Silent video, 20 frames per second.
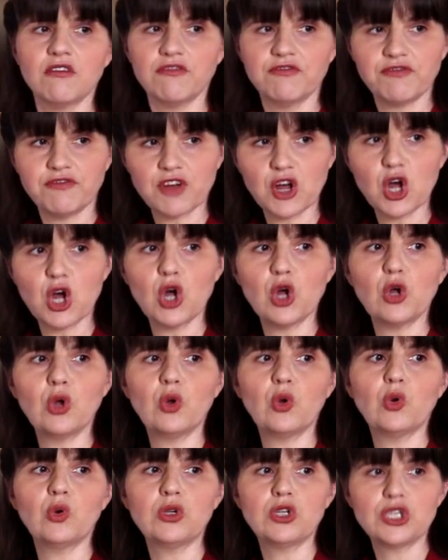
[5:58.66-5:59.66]

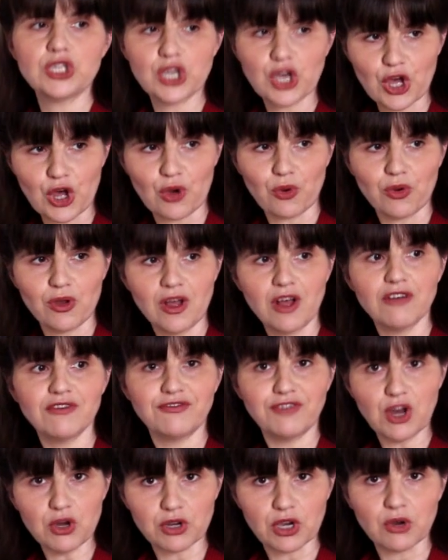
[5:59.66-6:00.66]
Photo.
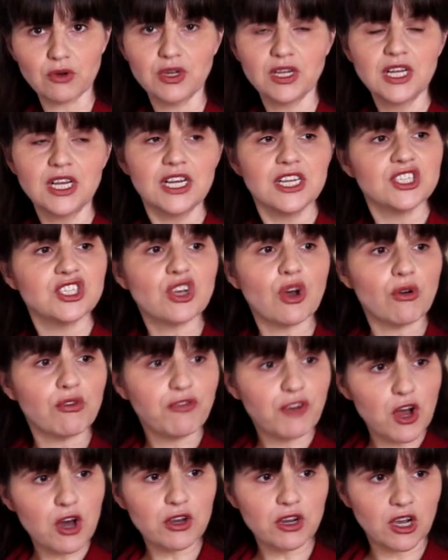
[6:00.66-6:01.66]
Photo. So
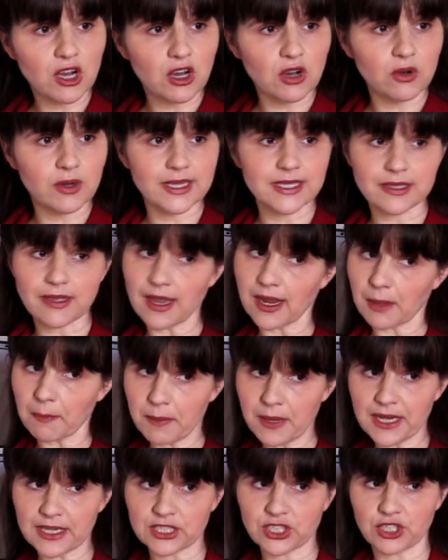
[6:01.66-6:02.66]
photo is like a
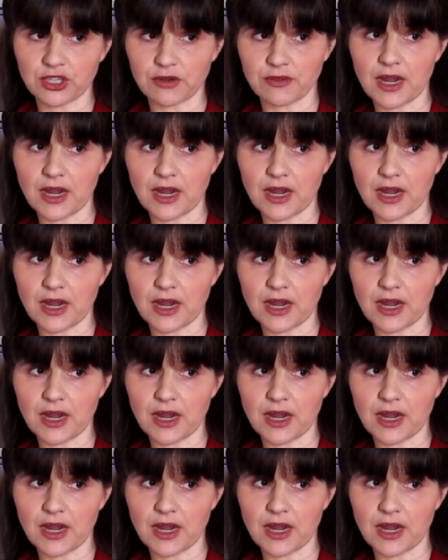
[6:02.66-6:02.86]
picture,